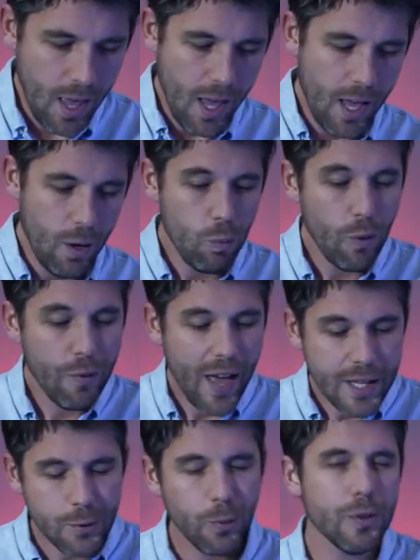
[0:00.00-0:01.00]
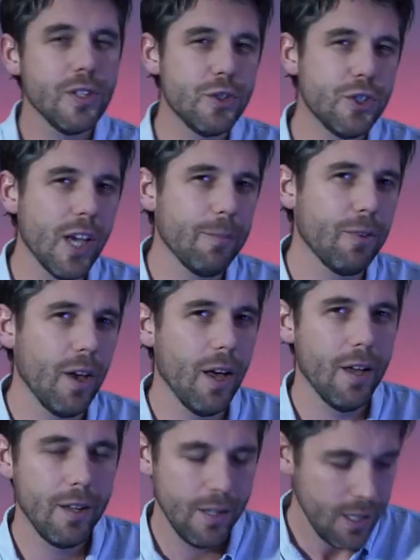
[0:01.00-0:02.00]
Well, that's what this
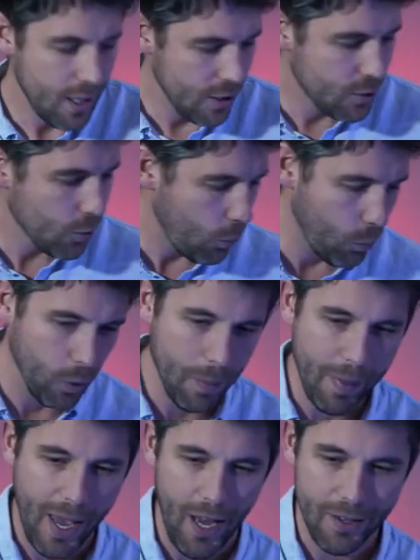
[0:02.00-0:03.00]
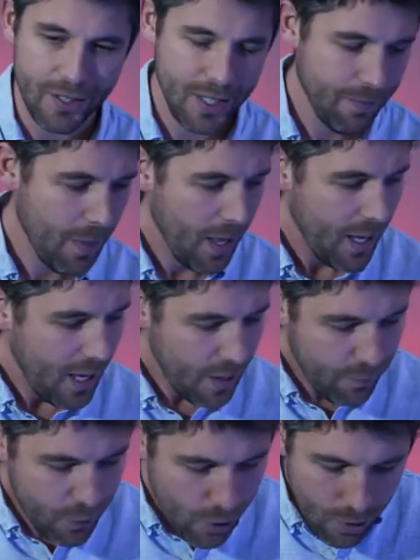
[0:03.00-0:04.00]
chapter is all about.
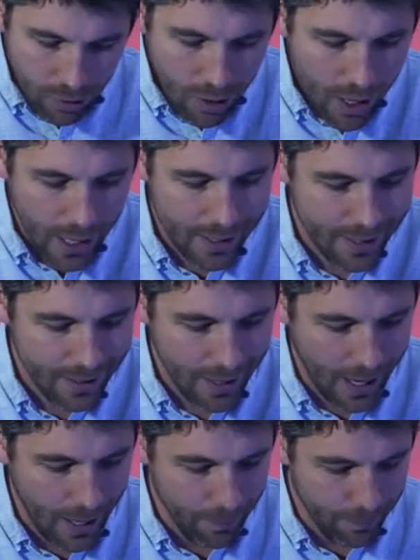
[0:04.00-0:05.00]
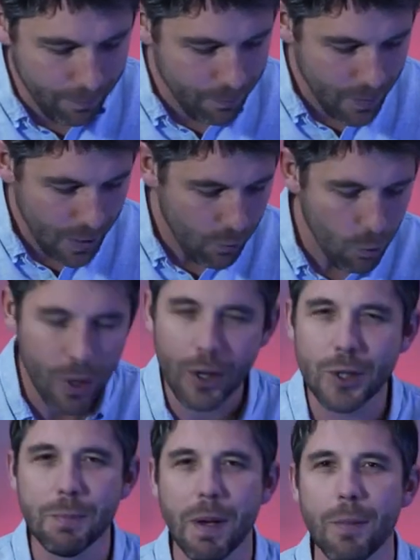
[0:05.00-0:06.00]
If you like, if you're one of
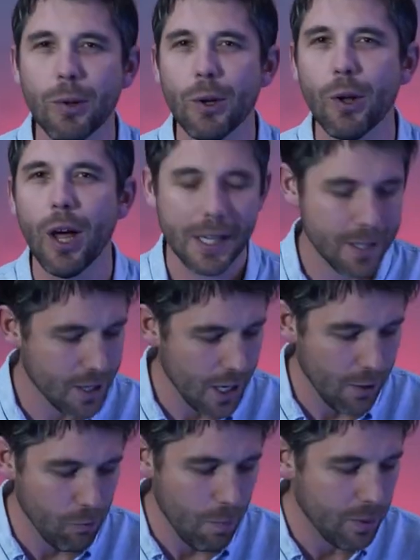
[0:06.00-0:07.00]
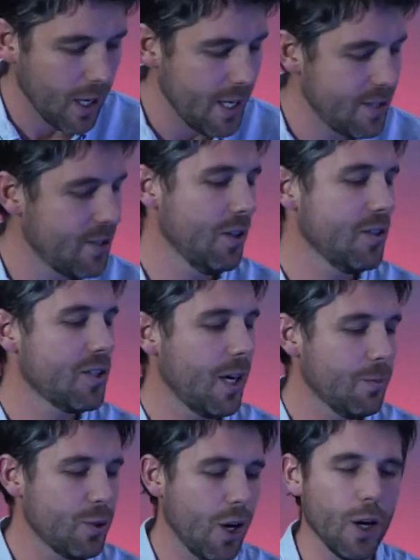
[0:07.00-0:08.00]
those people who like to kind of replace the
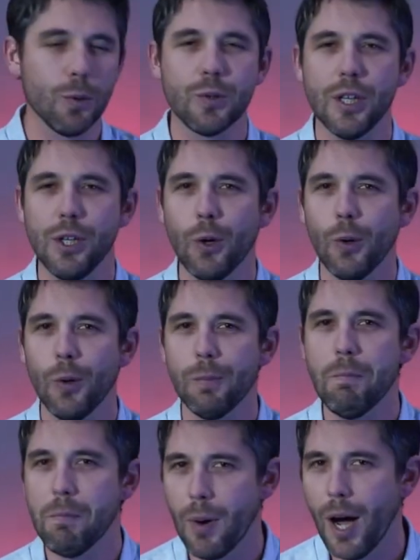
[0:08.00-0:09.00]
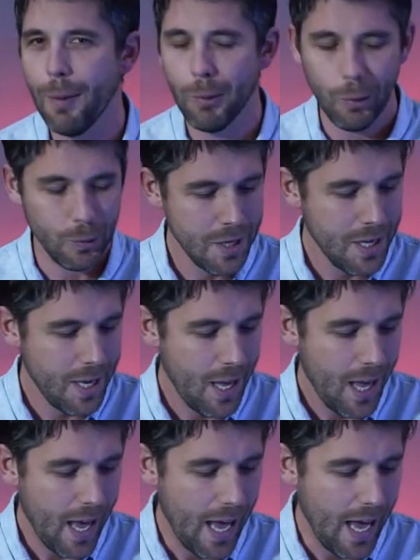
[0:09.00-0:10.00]
subtitles in your Bible,
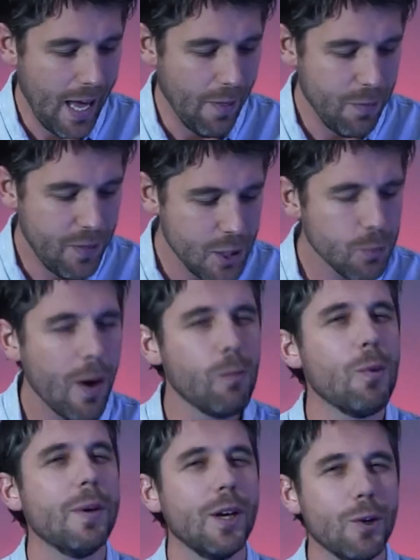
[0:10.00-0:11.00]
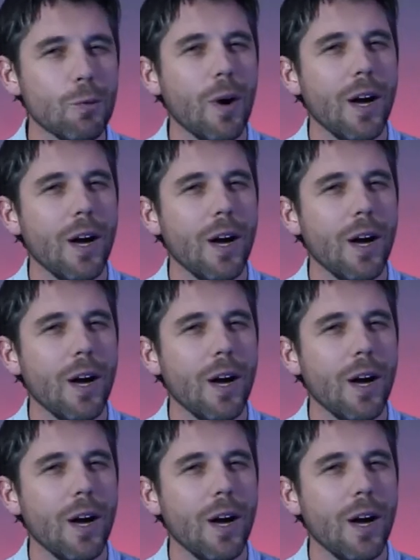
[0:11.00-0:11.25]
this one would be a good